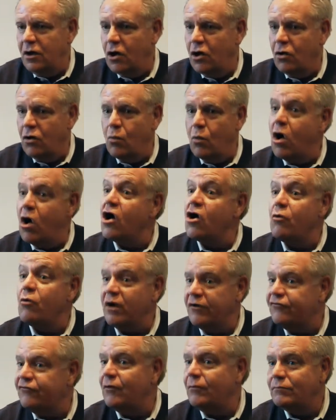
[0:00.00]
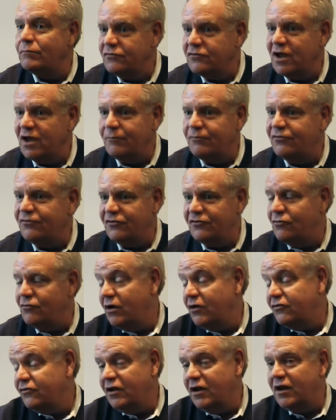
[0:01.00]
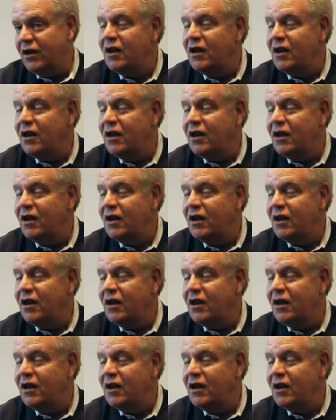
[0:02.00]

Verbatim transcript: a walk away from type situation.